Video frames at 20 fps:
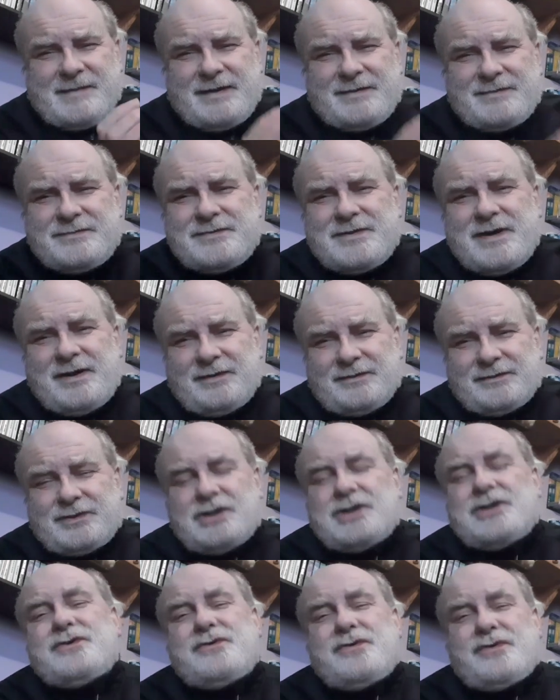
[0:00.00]
not
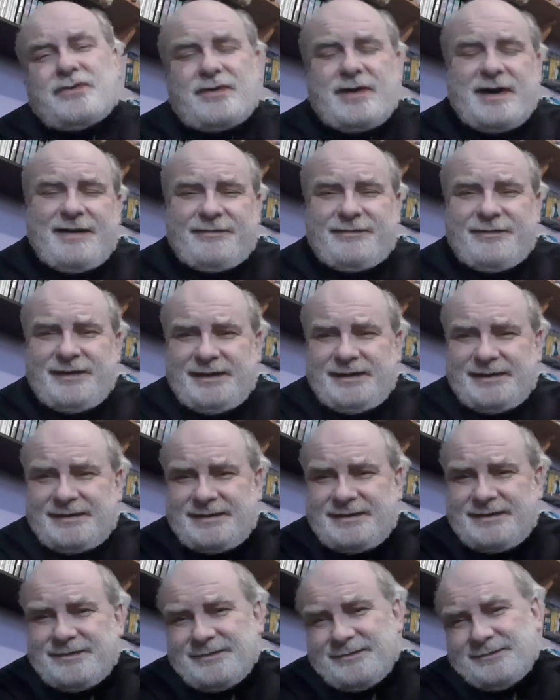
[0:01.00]
too graphic,
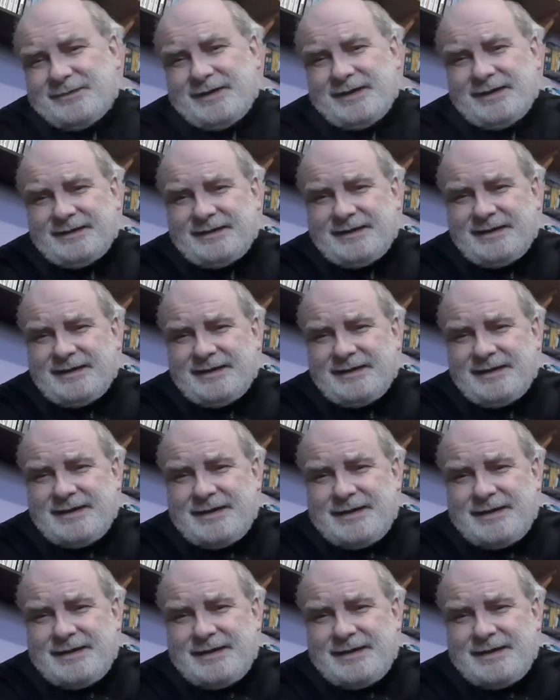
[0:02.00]
really.